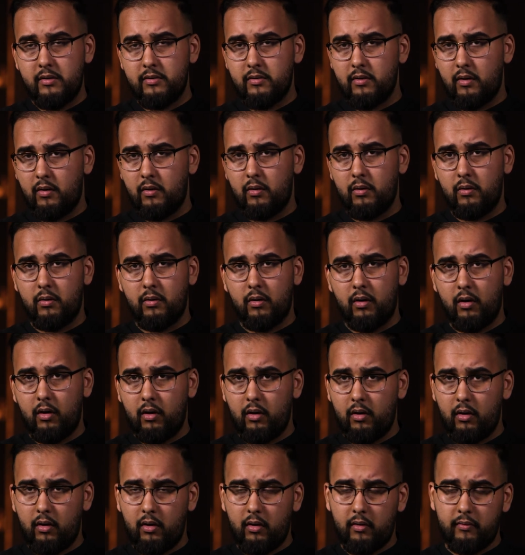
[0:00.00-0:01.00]
So
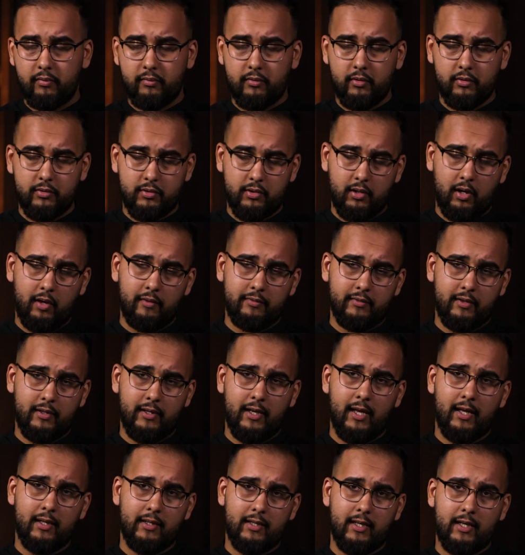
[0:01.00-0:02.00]
of course, after
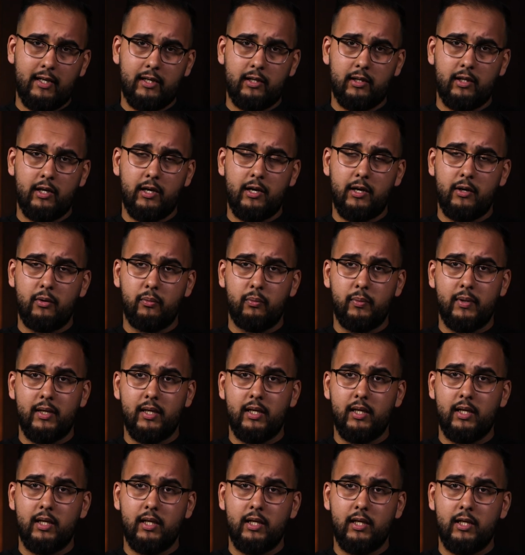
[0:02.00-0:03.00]
that day, uh,
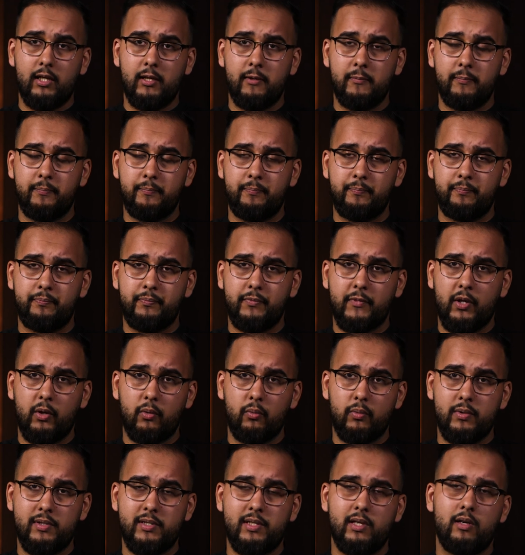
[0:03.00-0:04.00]
we,
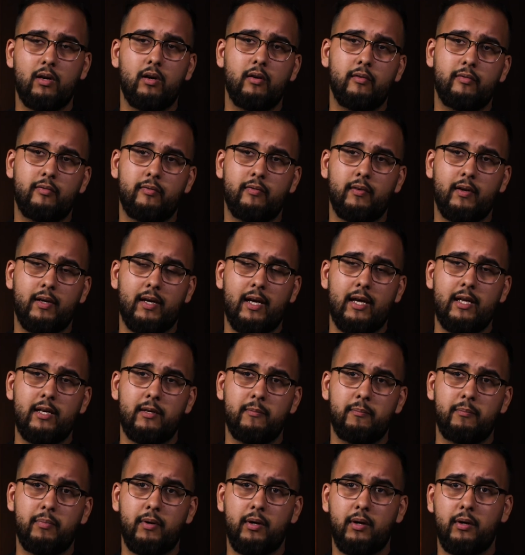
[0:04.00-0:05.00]
we set off
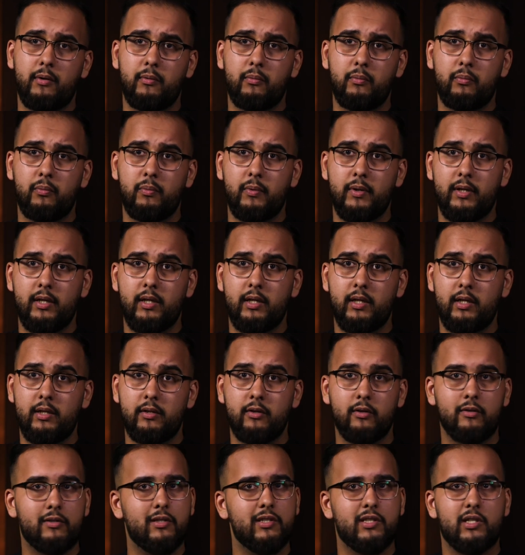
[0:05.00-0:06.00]
again, but we
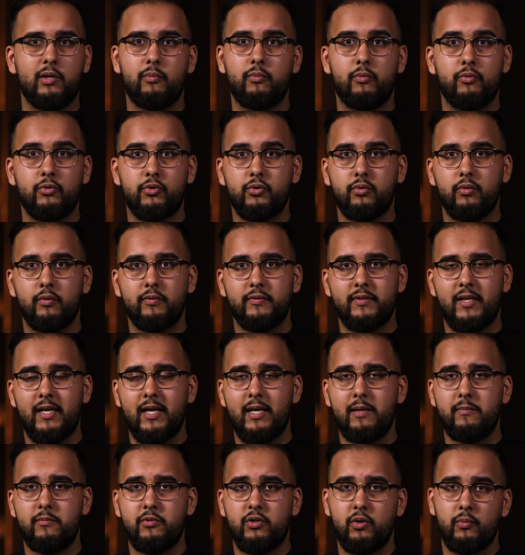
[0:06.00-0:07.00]
noticed that we were short of
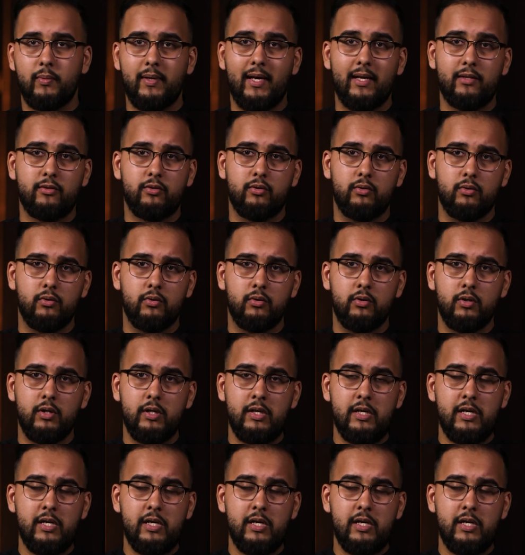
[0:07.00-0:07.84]
time. So we had to